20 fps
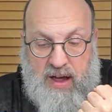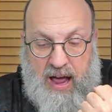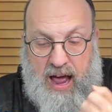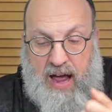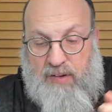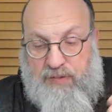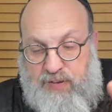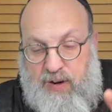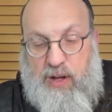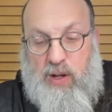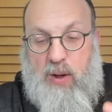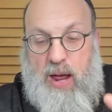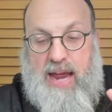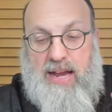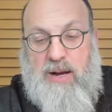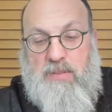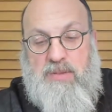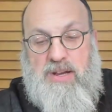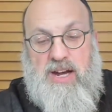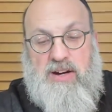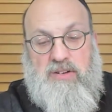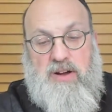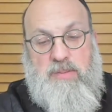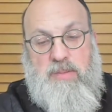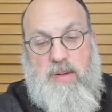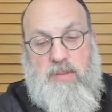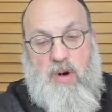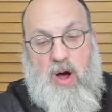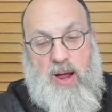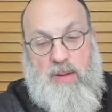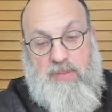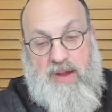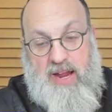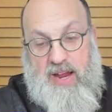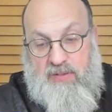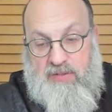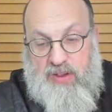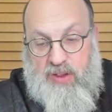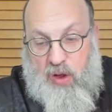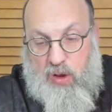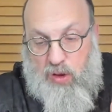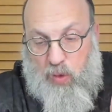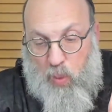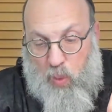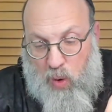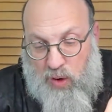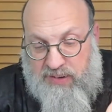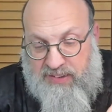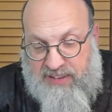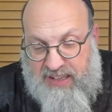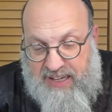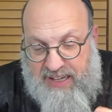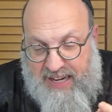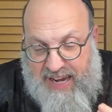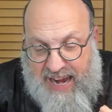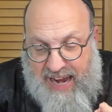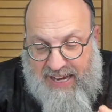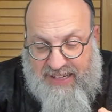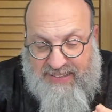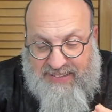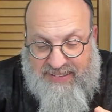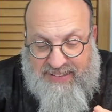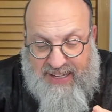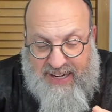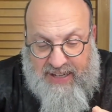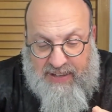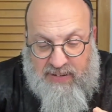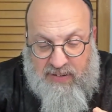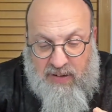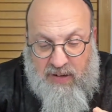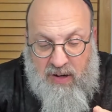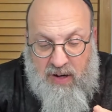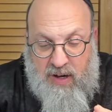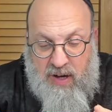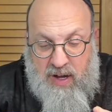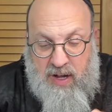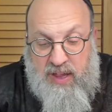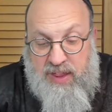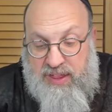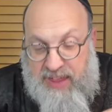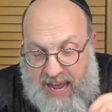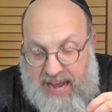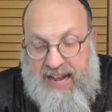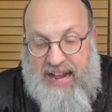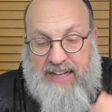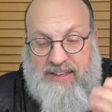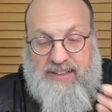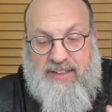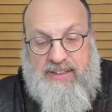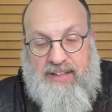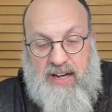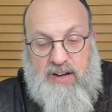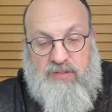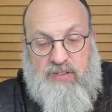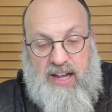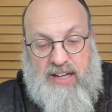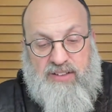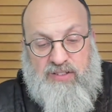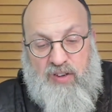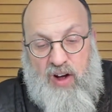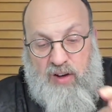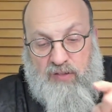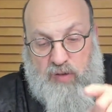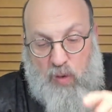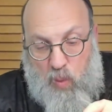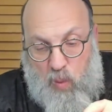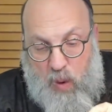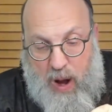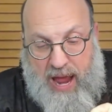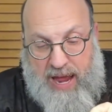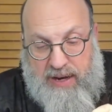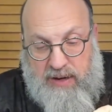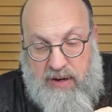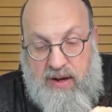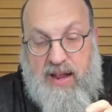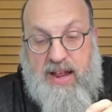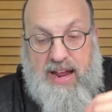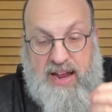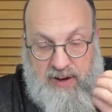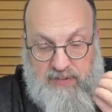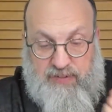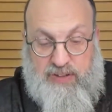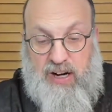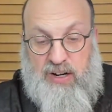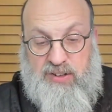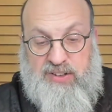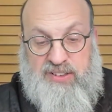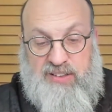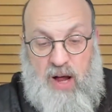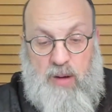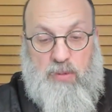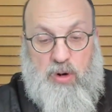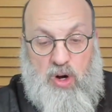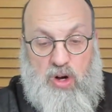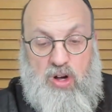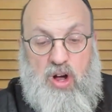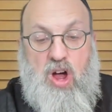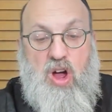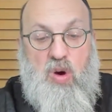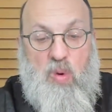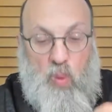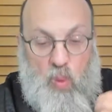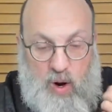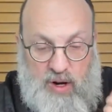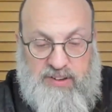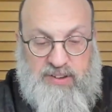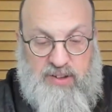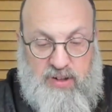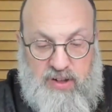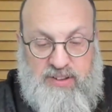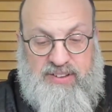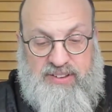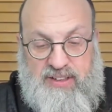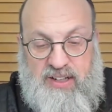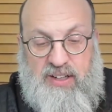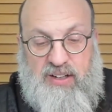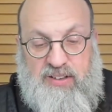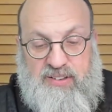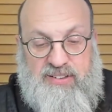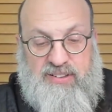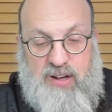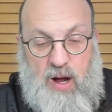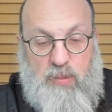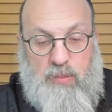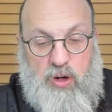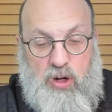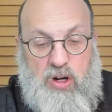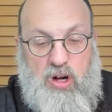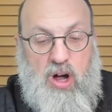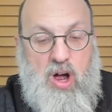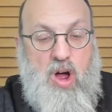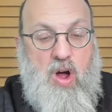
Even though the walled city can't see it, they get the din of tezvav. When? If they're samach. What's considered samach?